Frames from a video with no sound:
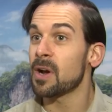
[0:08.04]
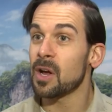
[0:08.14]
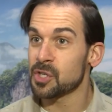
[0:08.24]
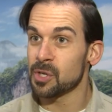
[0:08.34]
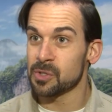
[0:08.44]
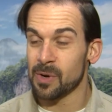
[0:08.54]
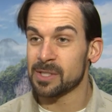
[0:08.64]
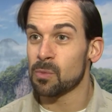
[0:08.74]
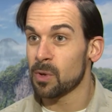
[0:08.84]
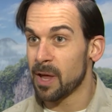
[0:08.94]
in our show,
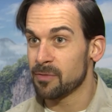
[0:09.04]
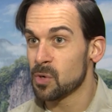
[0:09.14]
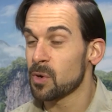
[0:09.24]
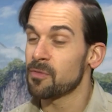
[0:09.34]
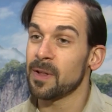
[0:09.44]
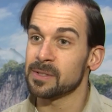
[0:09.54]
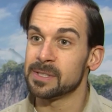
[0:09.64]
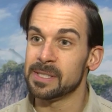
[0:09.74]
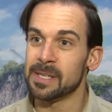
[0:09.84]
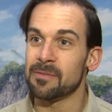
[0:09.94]
Jurassic World Live Tour, it follows
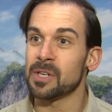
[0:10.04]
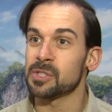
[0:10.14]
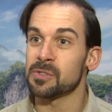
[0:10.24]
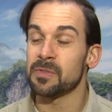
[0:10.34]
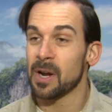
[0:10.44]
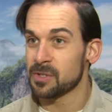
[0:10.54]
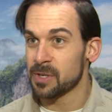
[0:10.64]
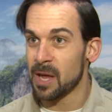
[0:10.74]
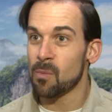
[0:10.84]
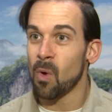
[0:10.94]
the adventures of
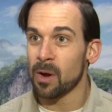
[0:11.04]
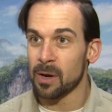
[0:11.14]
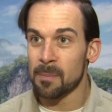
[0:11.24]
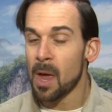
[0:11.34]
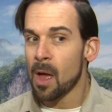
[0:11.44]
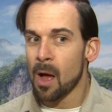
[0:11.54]
Dr. Kate Walker.